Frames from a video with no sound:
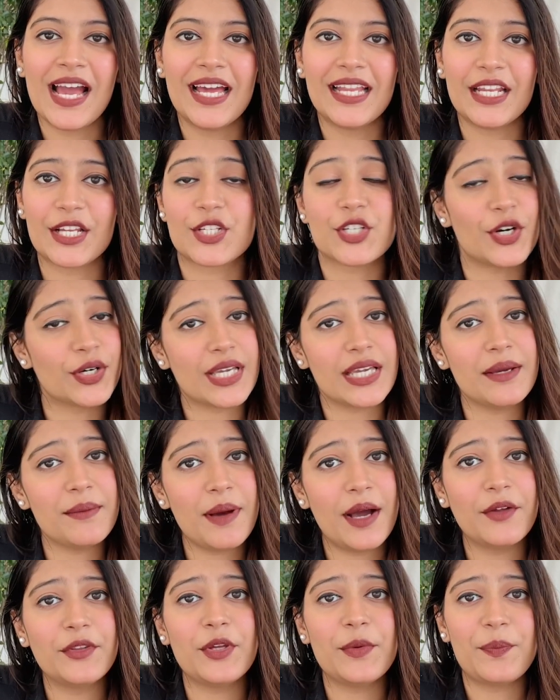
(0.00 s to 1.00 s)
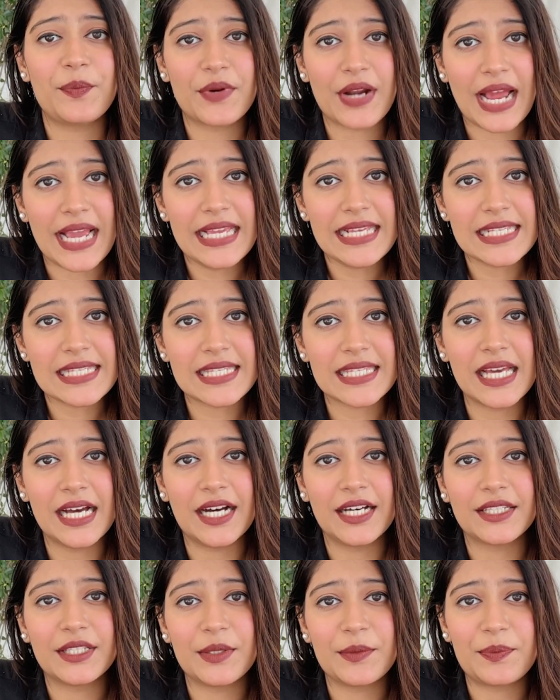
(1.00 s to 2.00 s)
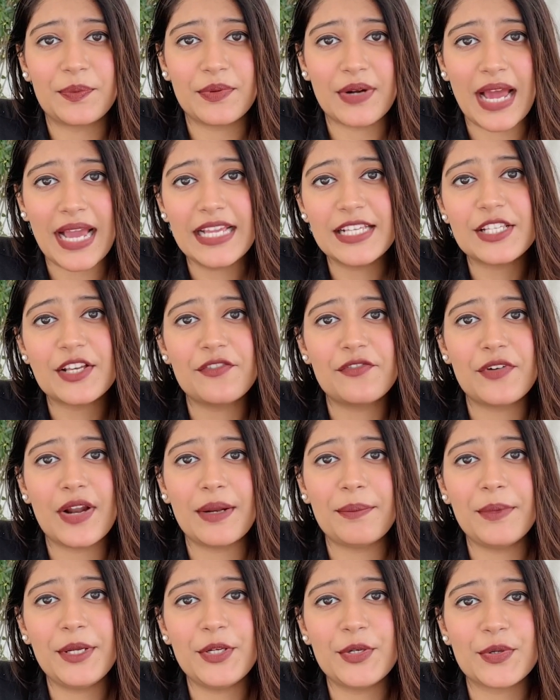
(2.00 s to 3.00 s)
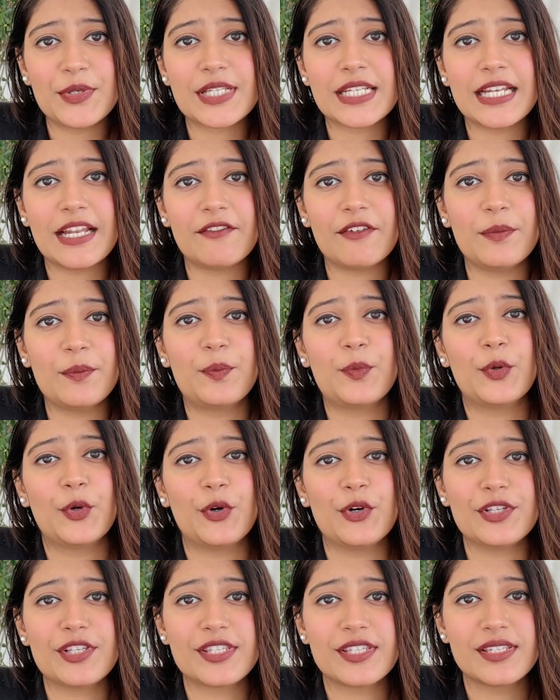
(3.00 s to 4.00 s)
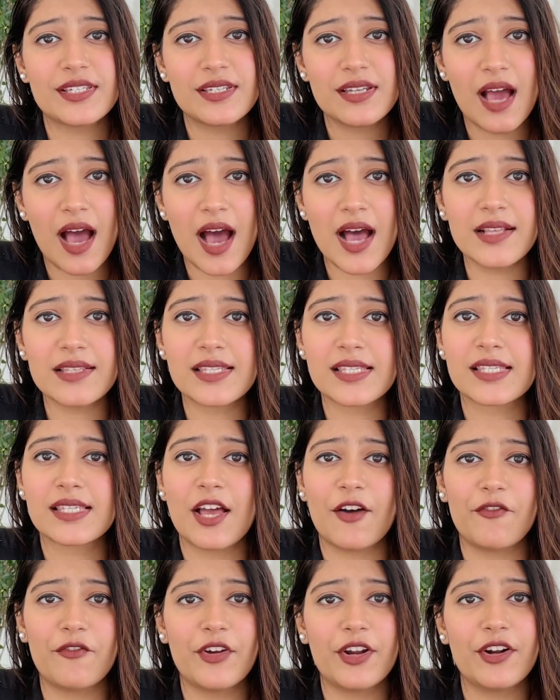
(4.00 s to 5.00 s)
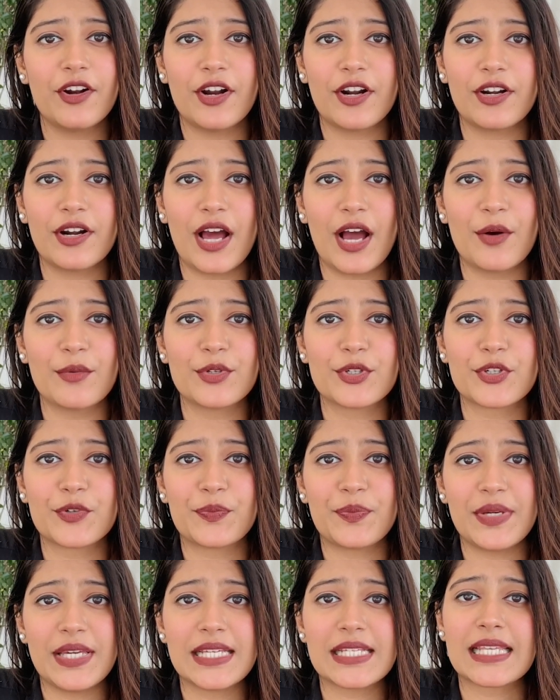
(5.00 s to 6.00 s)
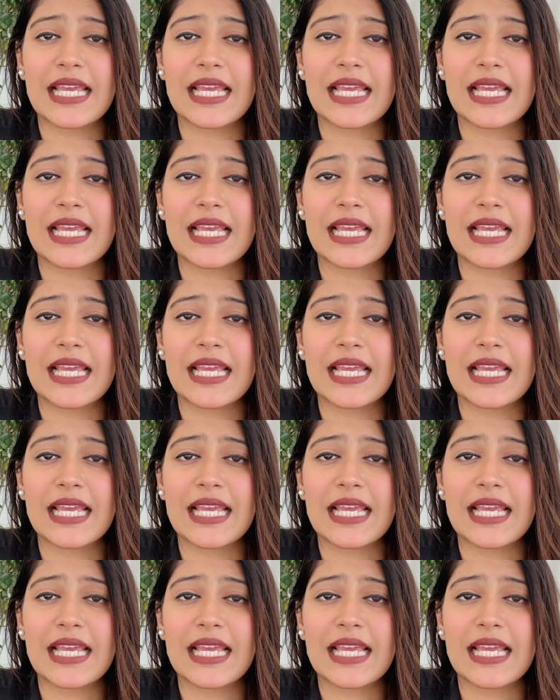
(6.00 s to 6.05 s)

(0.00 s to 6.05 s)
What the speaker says: Now, talking about the price of Redmi Note 11 Pro starts somewhere around Rs